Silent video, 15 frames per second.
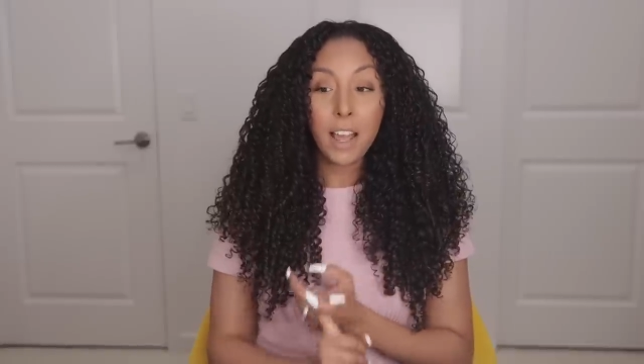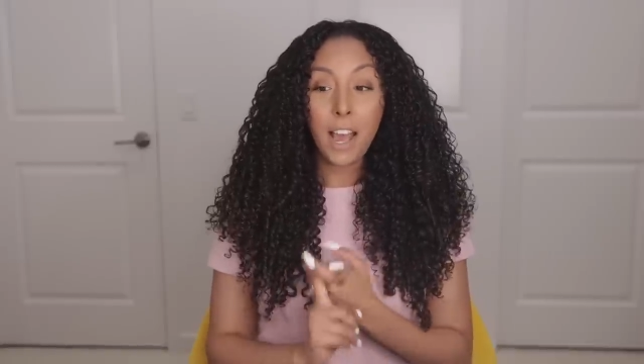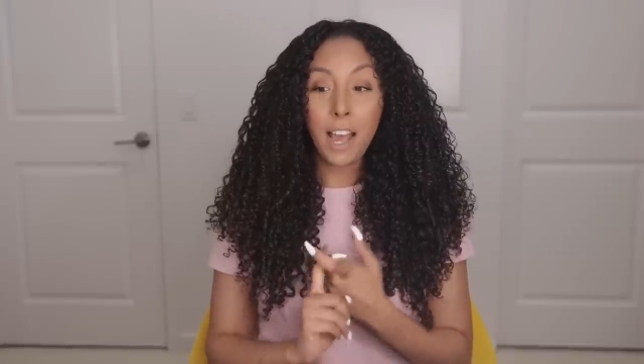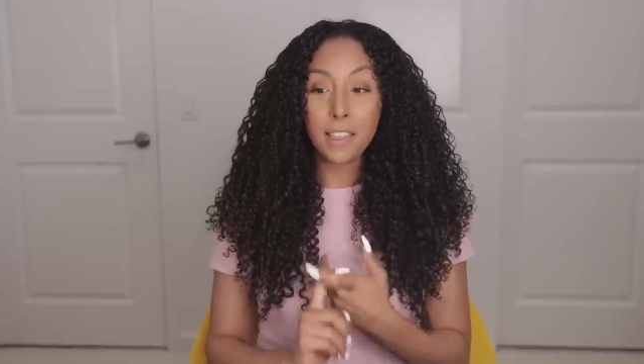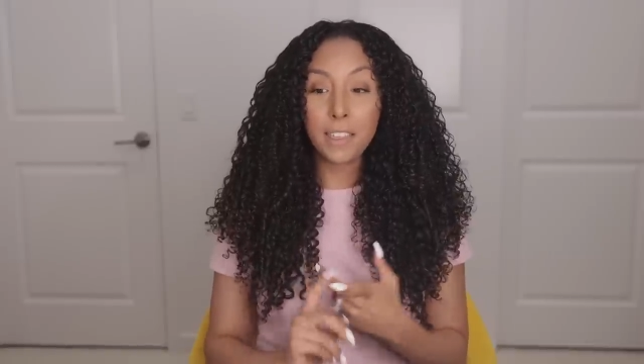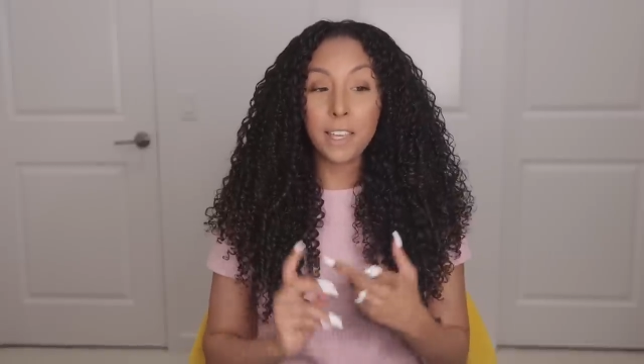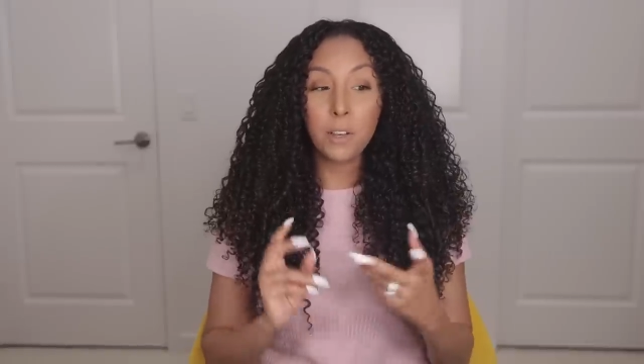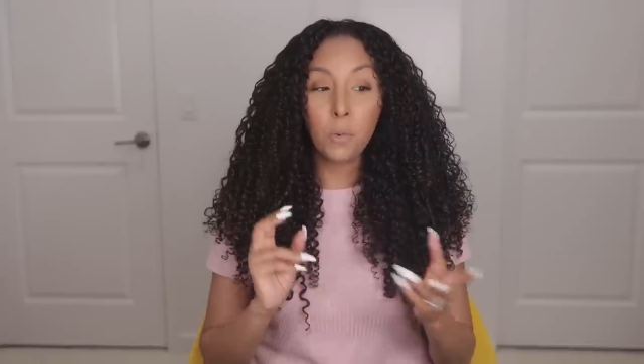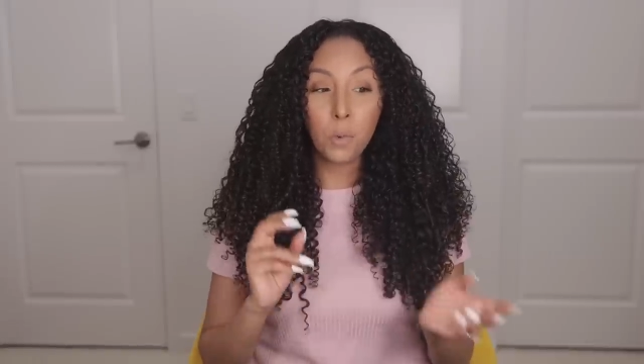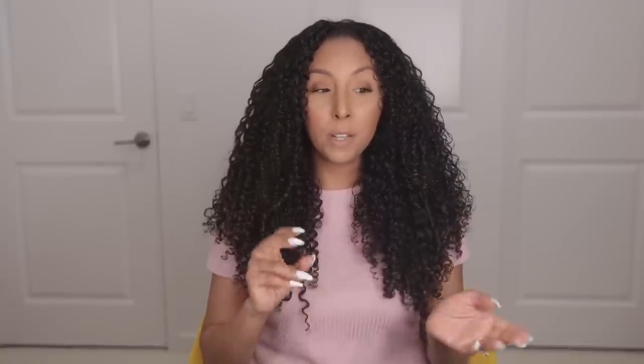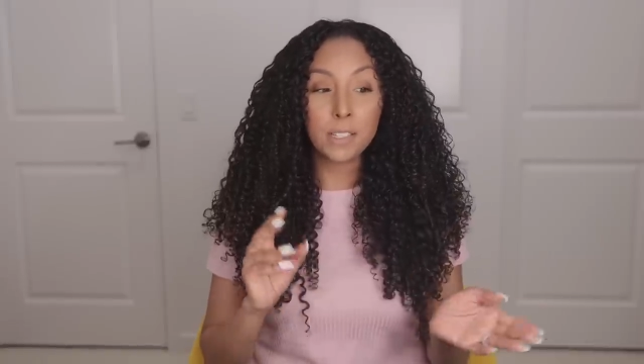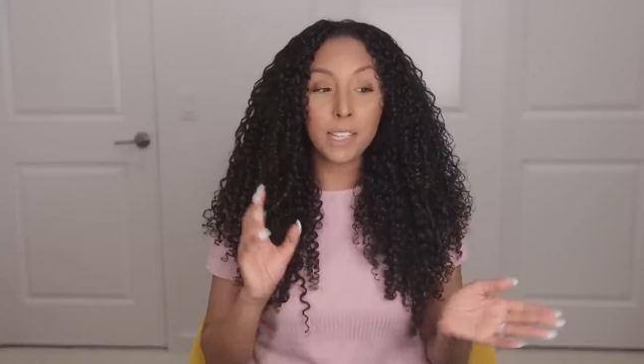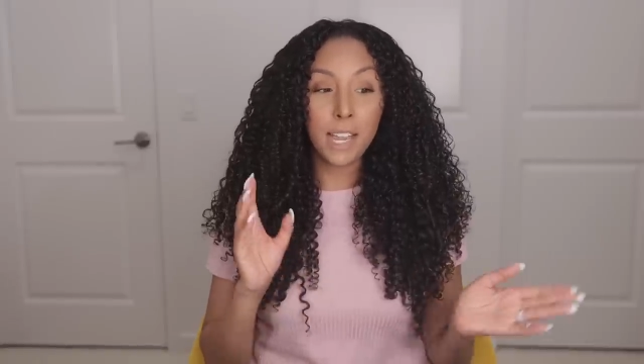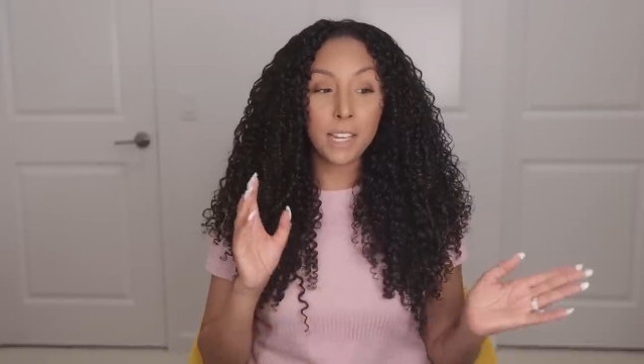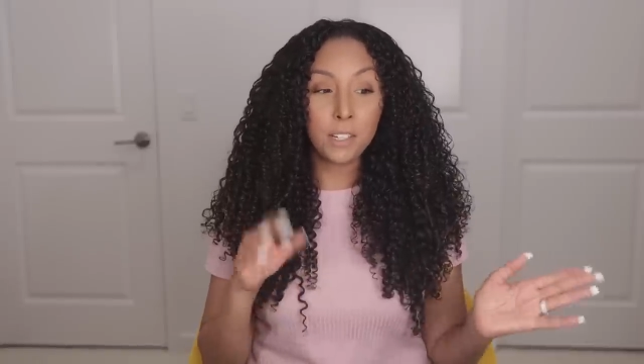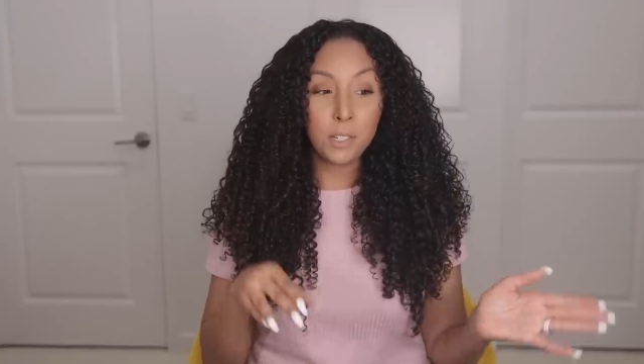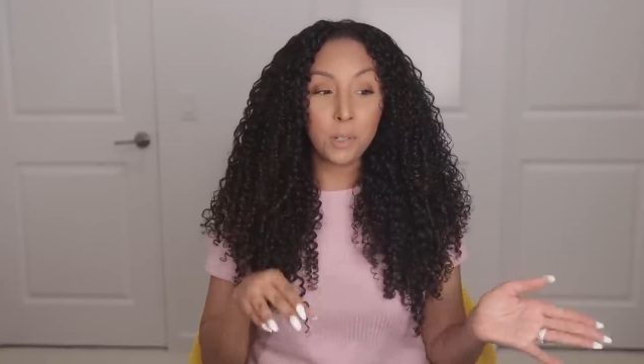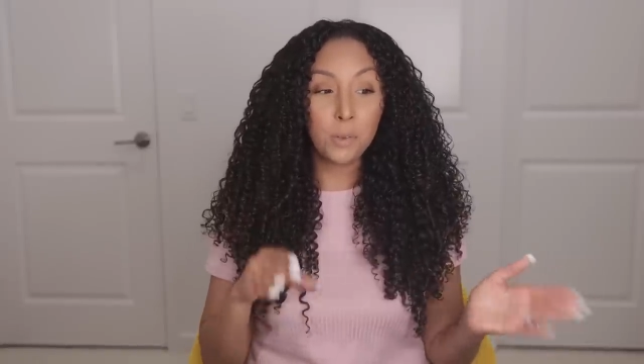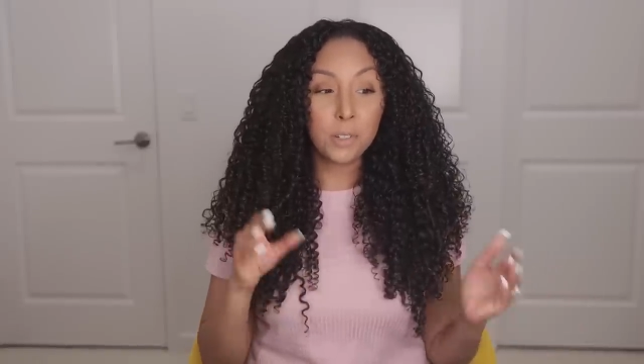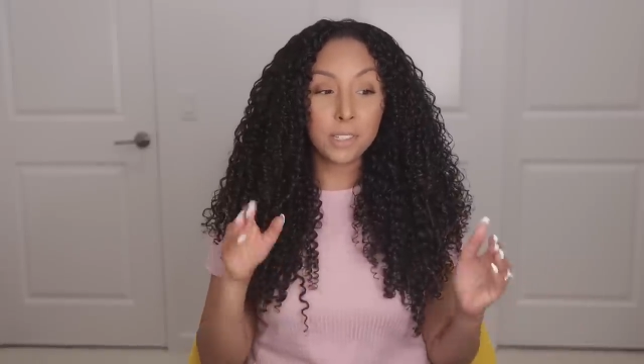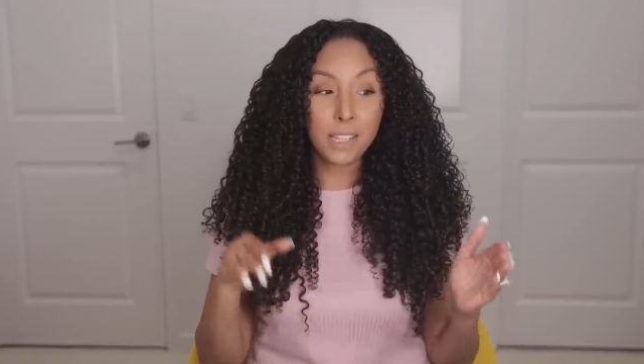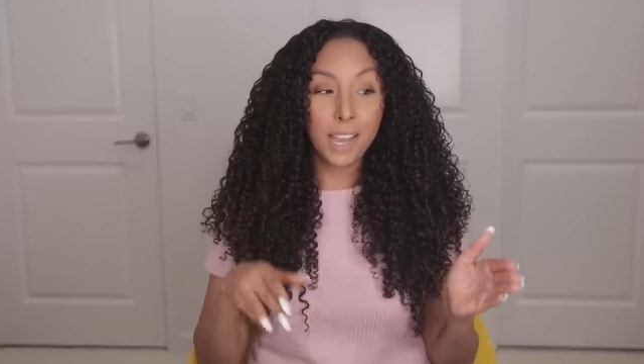I think once I do
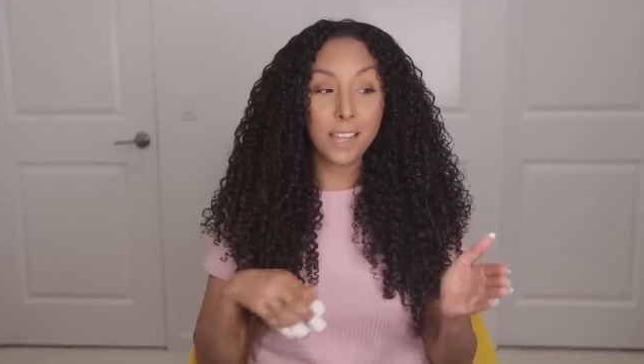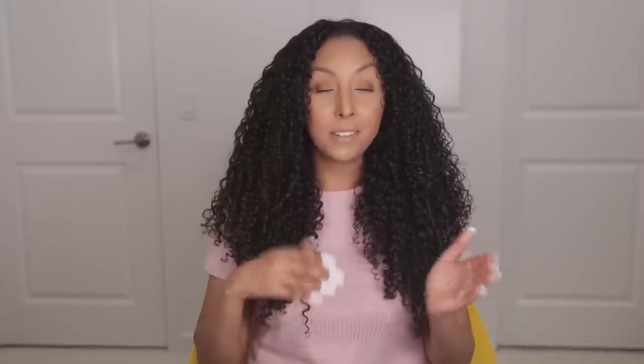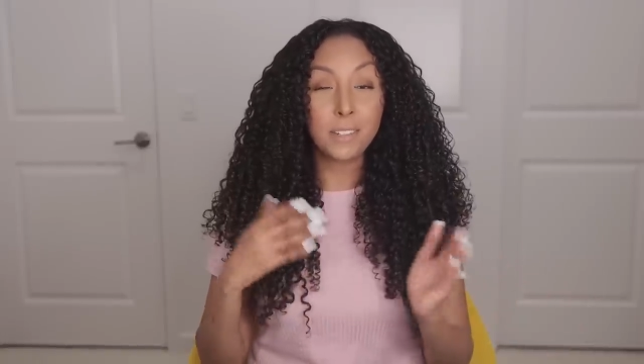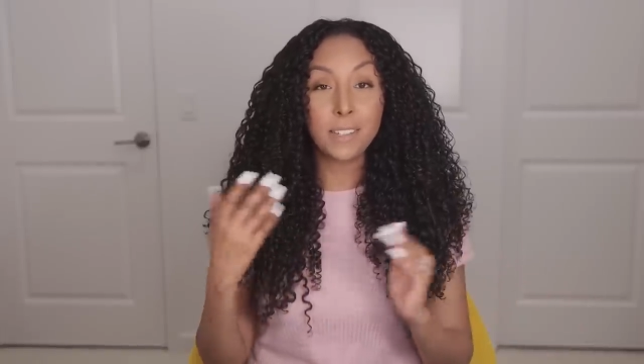decide